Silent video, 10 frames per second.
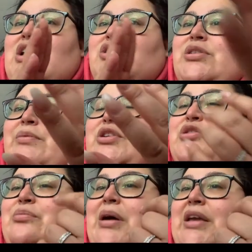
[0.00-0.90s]
So I'm going to
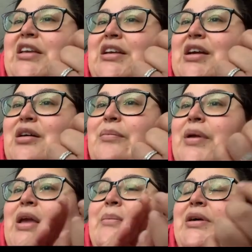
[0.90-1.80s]
do my income
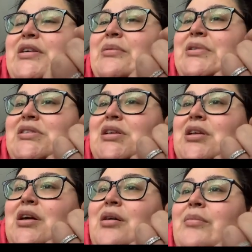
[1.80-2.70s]
and my hubby's
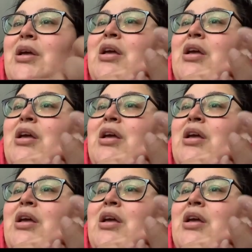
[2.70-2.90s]
income.